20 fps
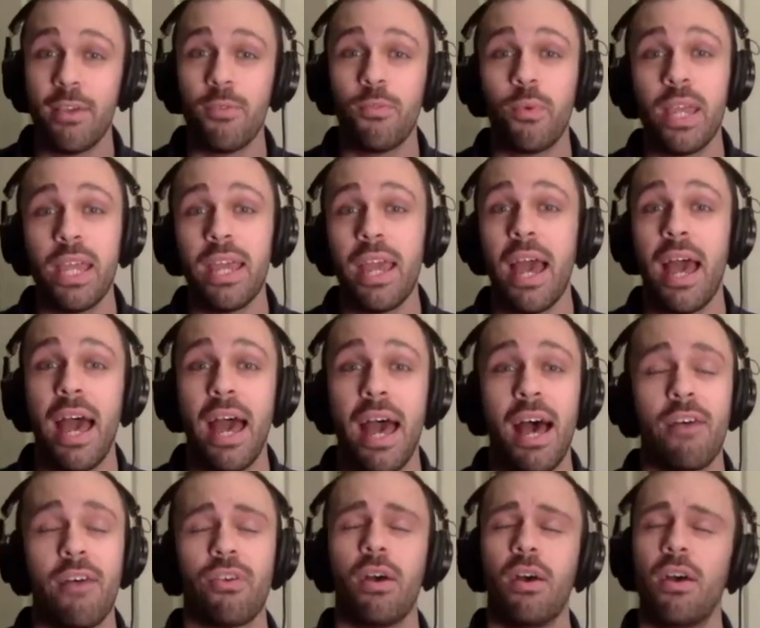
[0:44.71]
We
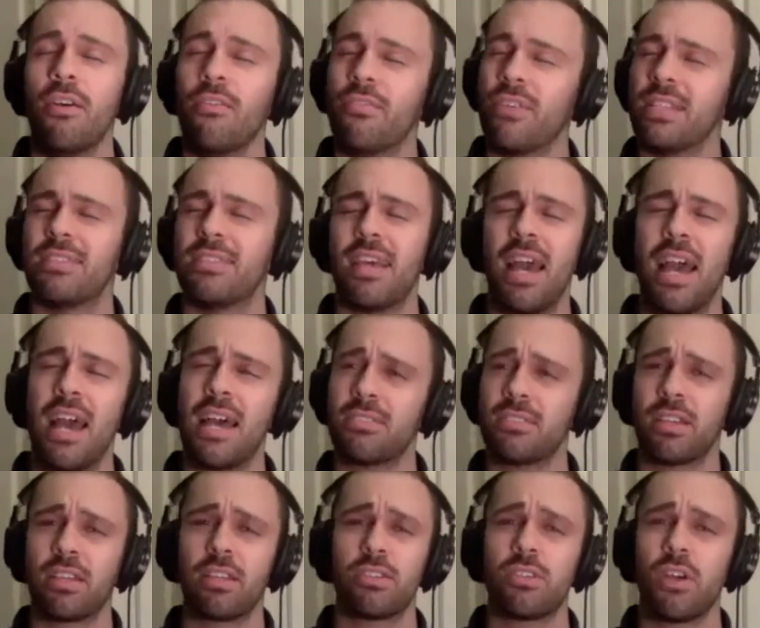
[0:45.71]
have
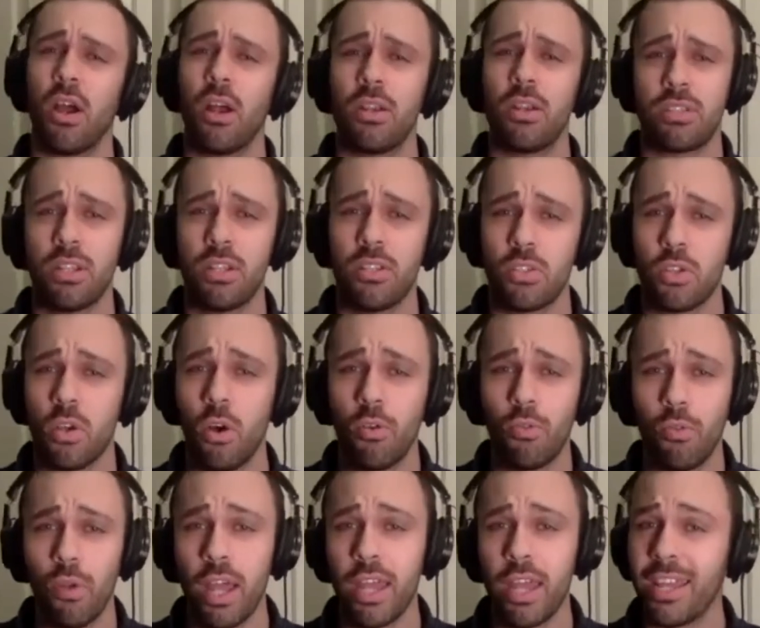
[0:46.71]
fantastic guitarist in his own
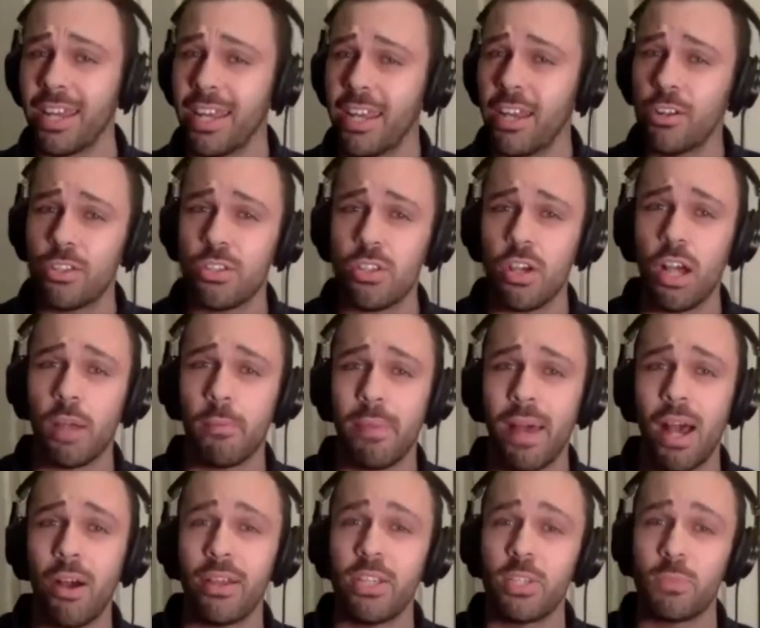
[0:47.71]
right, and here to talk
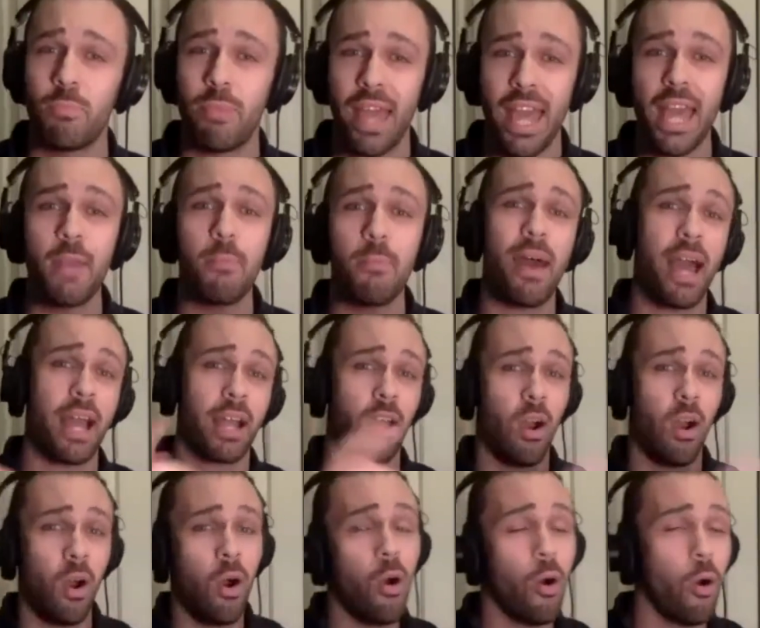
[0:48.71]
about his band back
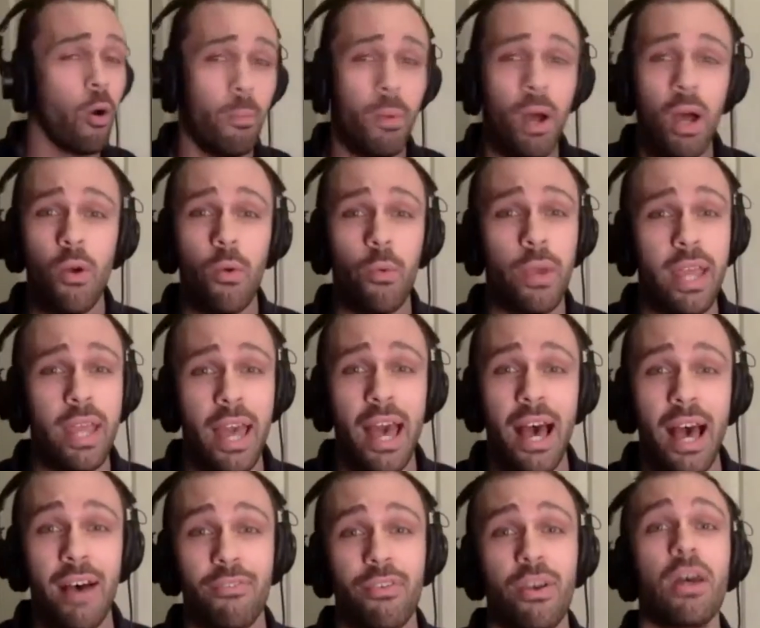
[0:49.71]
home, we
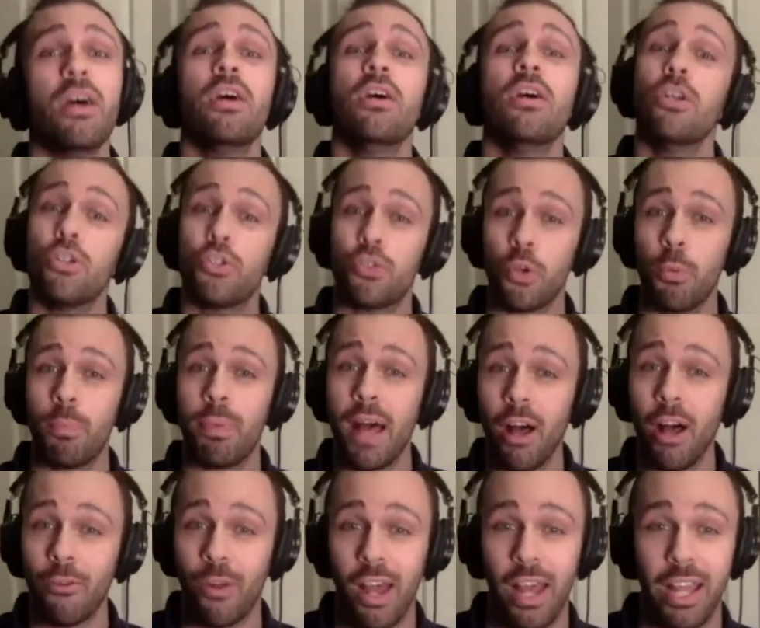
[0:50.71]
have Drew
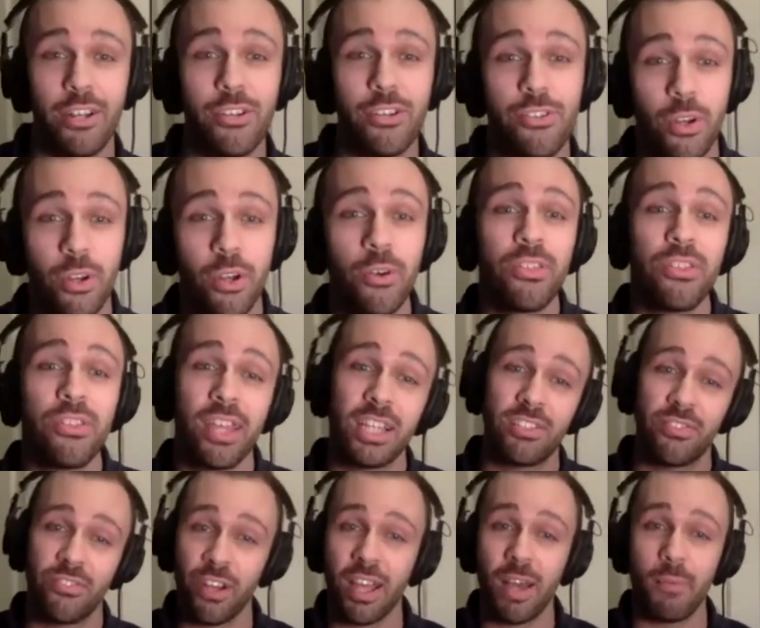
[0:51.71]
Pelrine. Drew, thanks
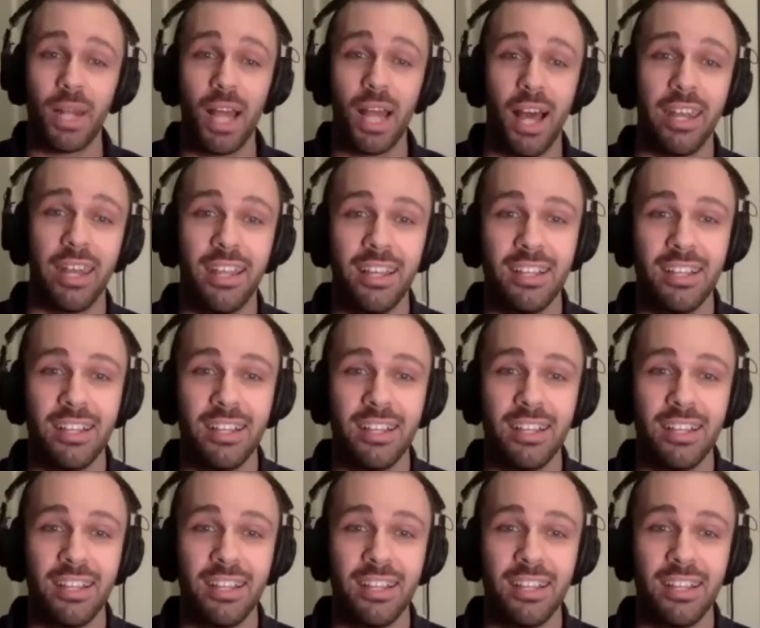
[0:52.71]
for coming on.